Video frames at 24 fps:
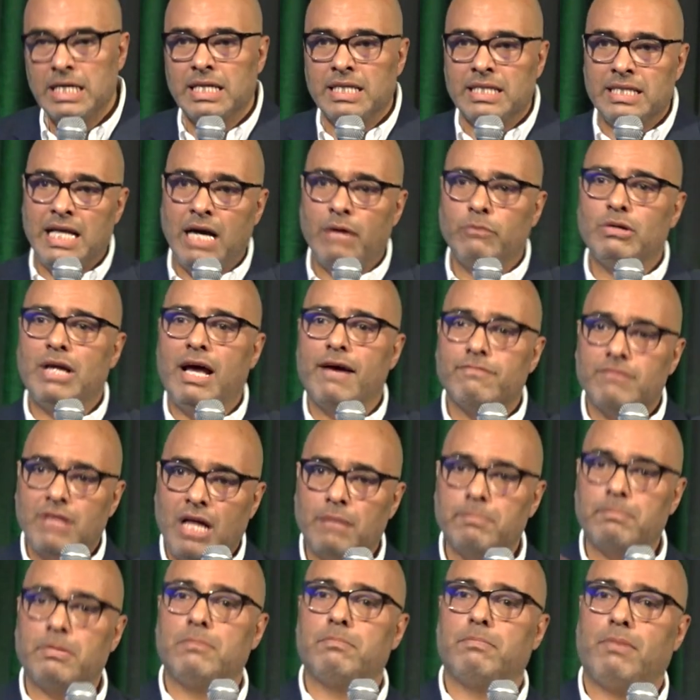That would have
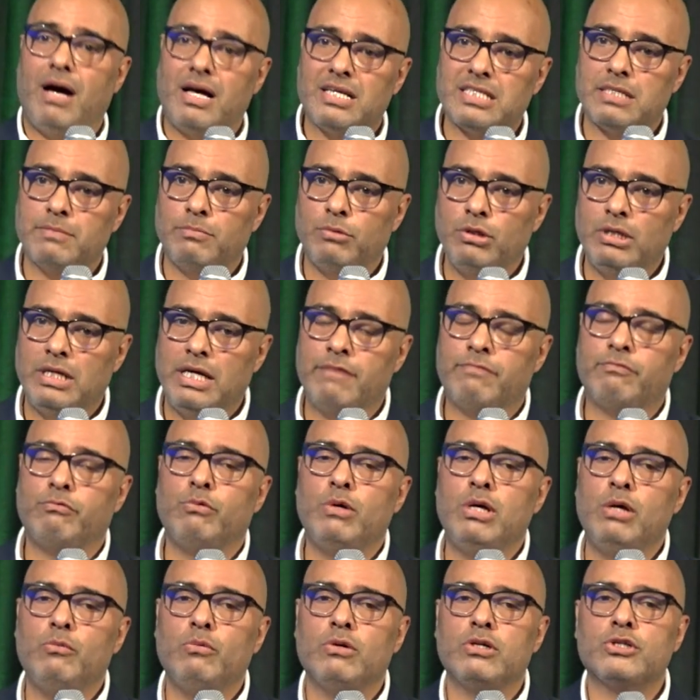not been possible if
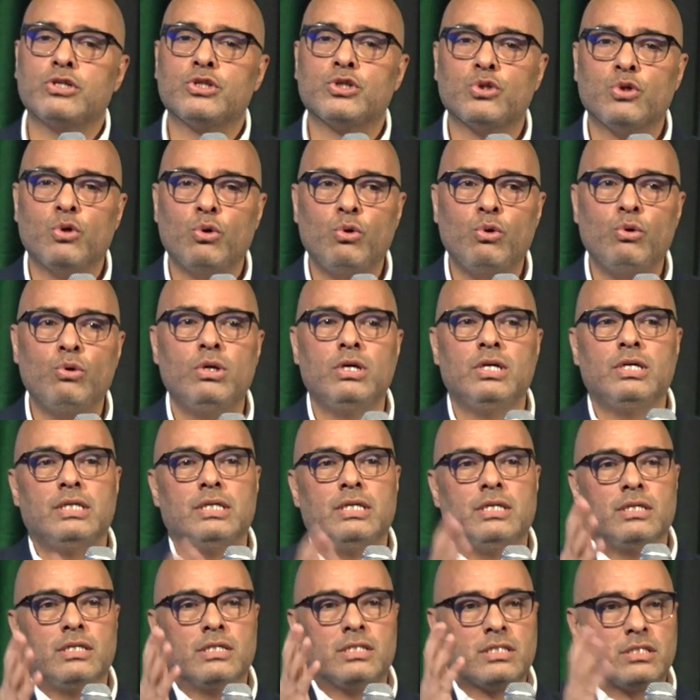we were so
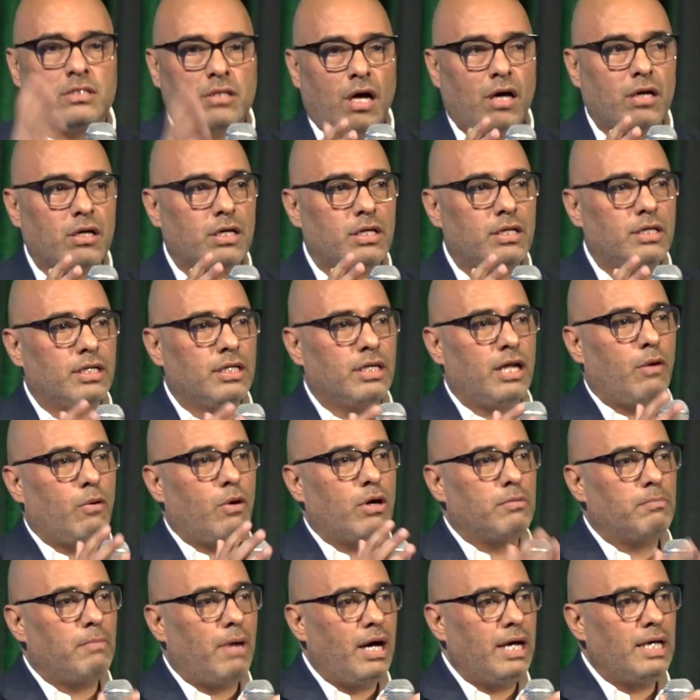stuck in
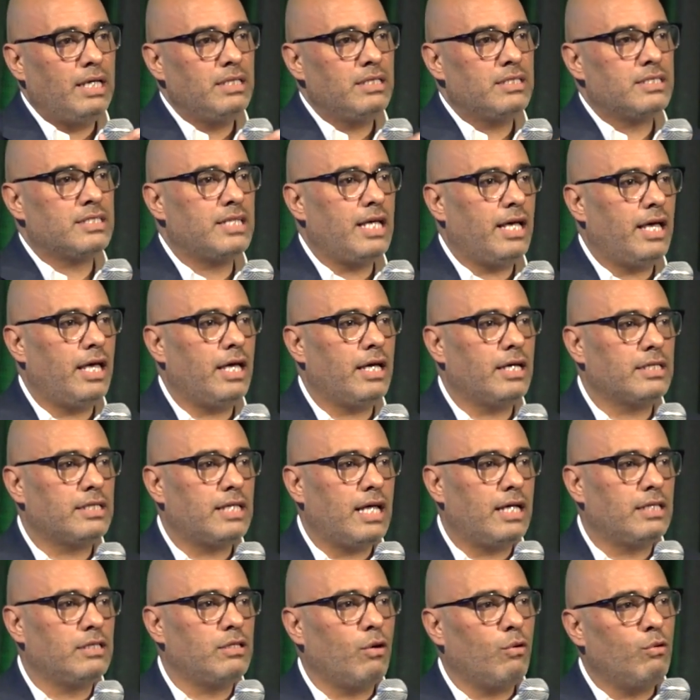our mind saying
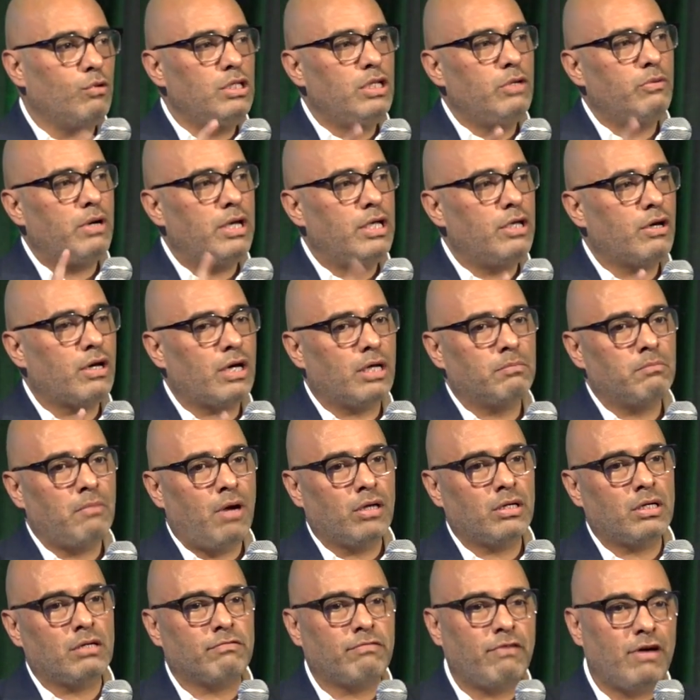that the only way you can
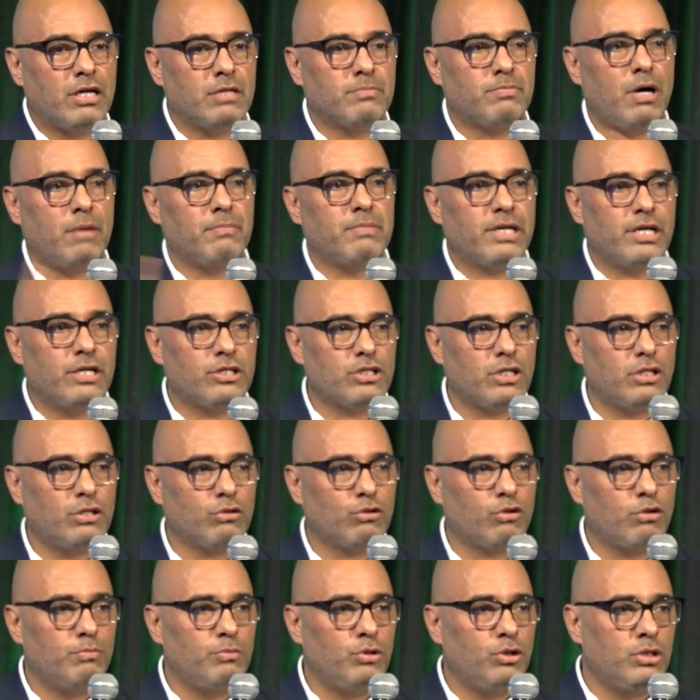model fire propagation in
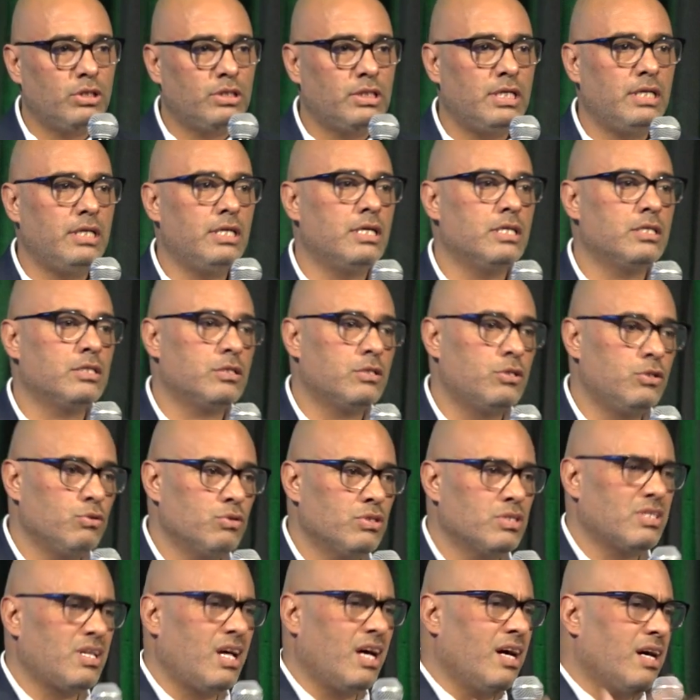community is to
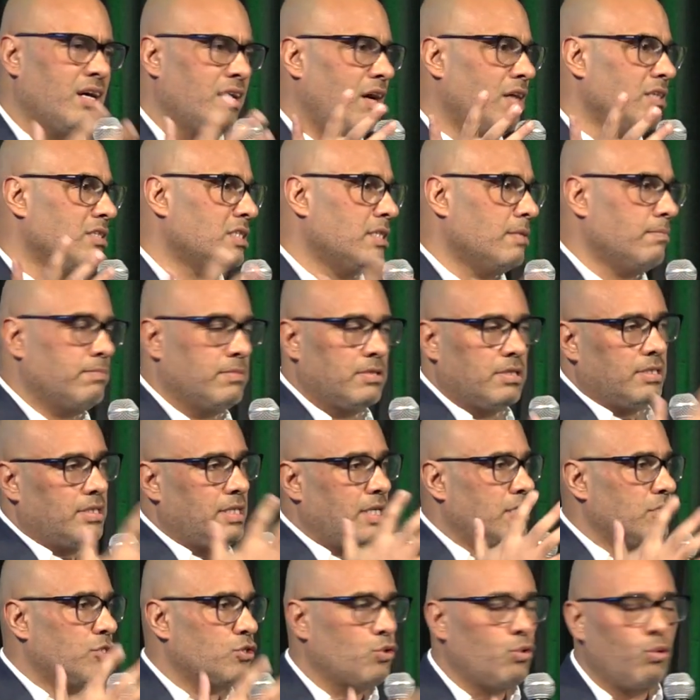use the concept
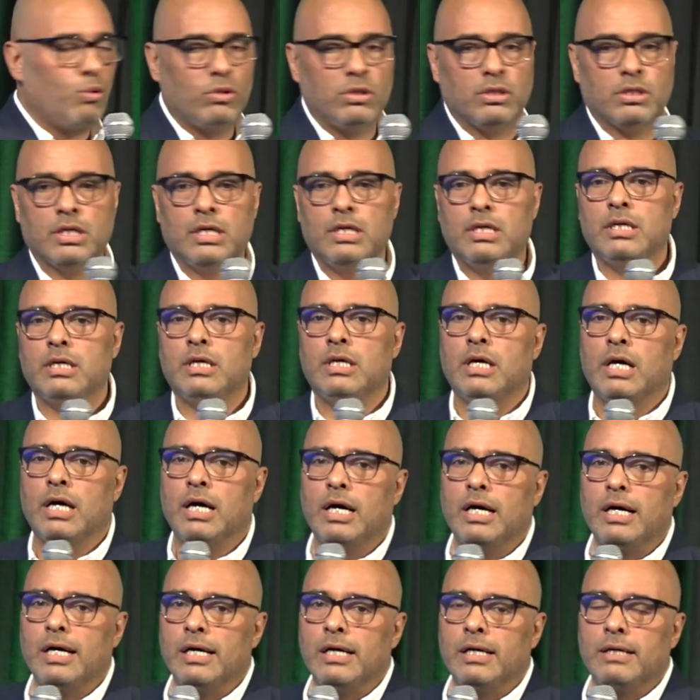that is called
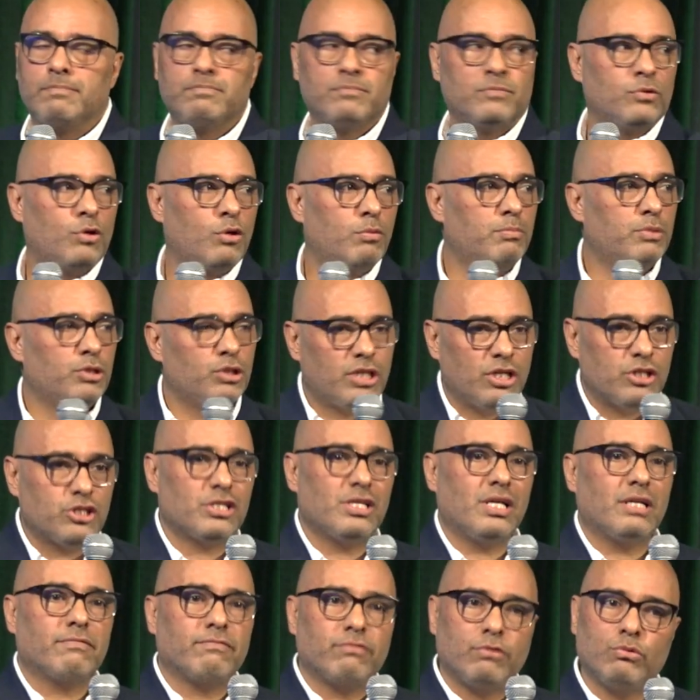
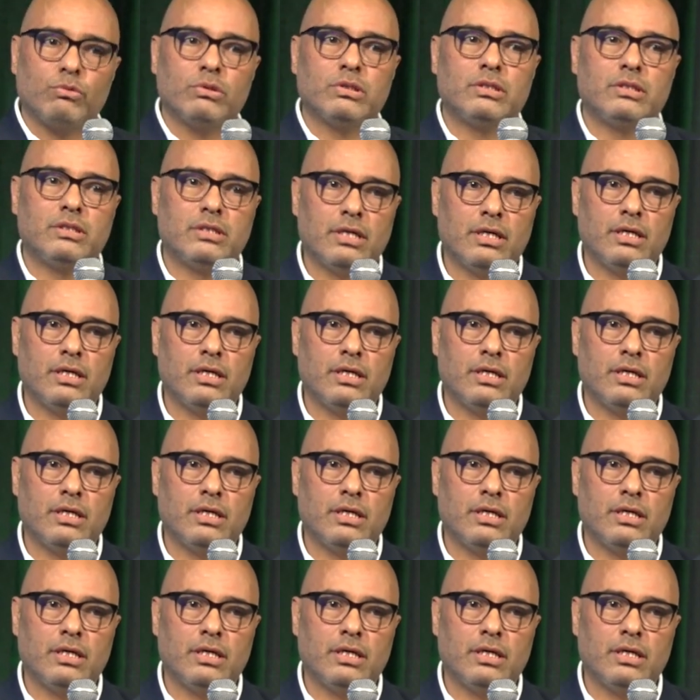computational fluid